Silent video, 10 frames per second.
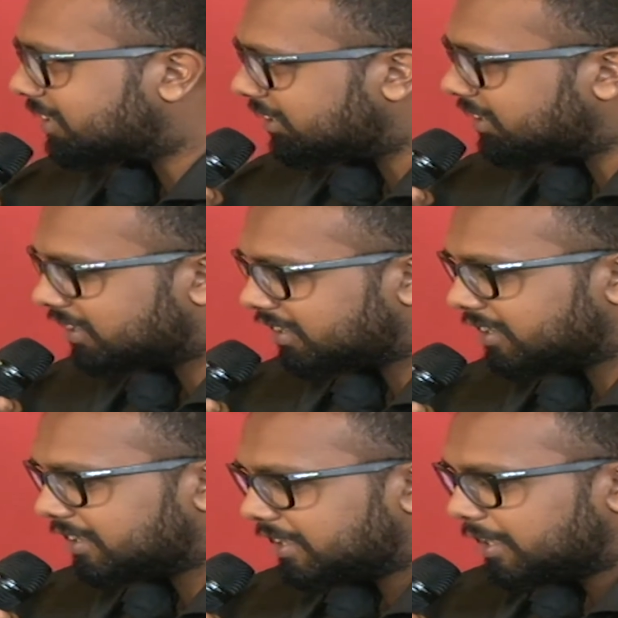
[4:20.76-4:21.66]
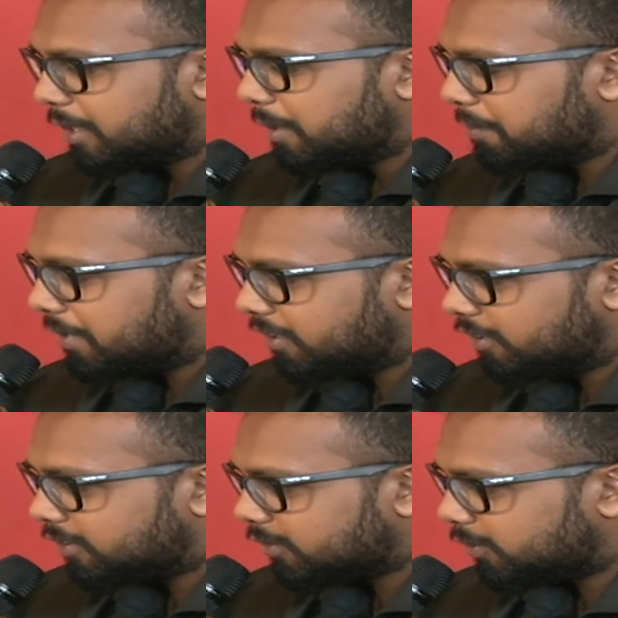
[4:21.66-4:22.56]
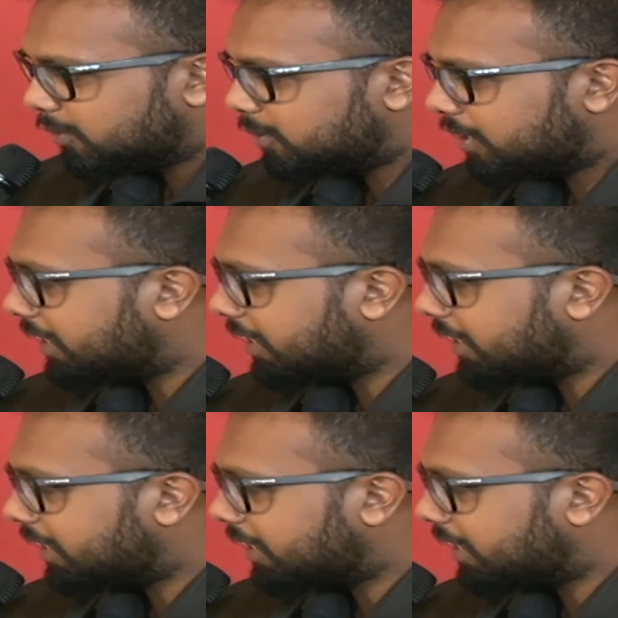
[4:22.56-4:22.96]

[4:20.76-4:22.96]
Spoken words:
decisions, but also like